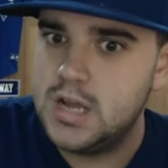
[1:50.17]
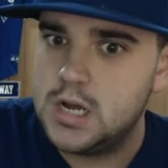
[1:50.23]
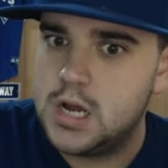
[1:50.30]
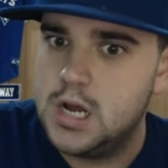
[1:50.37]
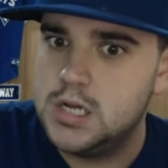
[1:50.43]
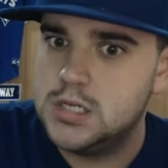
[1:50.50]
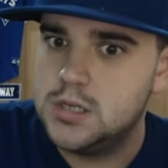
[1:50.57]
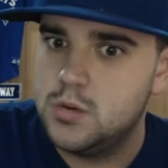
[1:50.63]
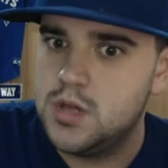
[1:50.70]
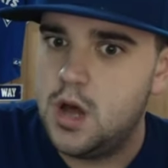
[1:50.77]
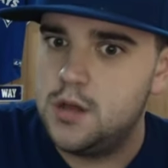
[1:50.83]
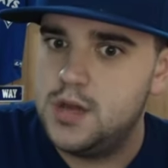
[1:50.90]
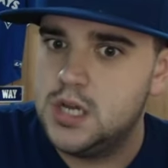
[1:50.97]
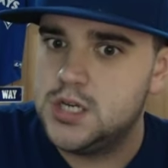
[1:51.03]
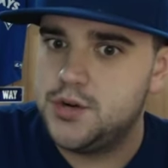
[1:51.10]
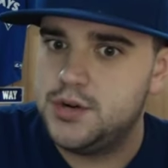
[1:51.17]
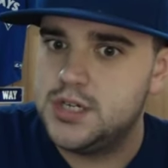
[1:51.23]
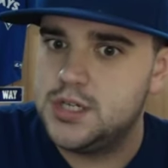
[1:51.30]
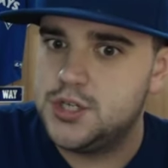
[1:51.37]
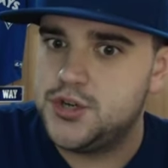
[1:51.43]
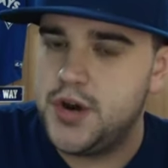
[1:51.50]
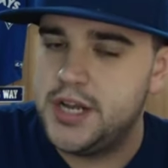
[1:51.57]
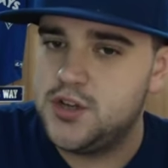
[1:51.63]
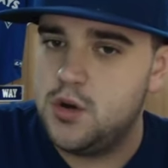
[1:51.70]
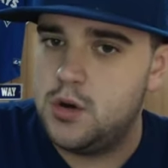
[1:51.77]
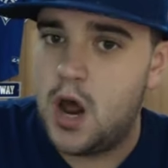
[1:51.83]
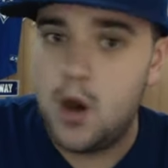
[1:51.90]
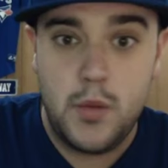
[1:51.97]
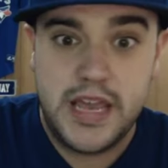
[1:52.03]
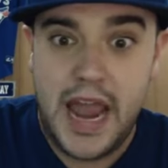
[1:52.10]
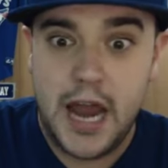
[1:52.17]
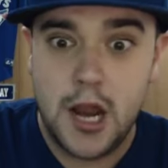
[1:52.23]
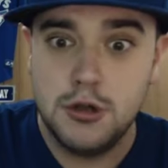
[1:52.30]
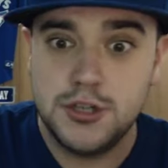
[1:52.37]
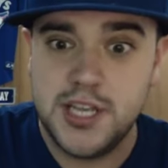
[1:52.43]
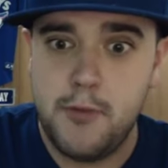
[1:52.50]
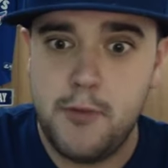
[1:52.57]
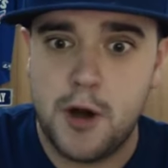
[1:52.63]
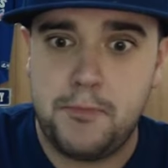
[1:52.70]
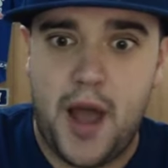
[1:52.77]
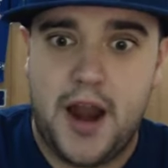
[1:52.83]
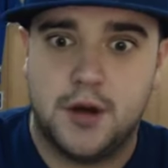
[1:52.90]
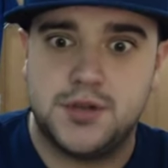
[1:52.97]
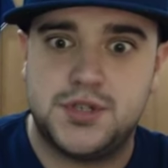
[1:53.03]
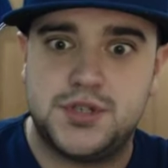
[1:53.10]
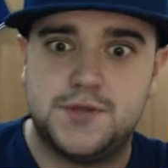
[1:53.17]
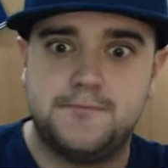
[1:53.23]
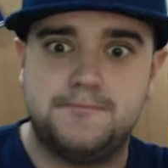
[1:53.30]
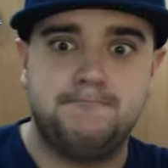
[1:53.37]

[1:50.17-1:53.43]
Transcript: Because with all the injuries and the trades going on, we can't lose any more players.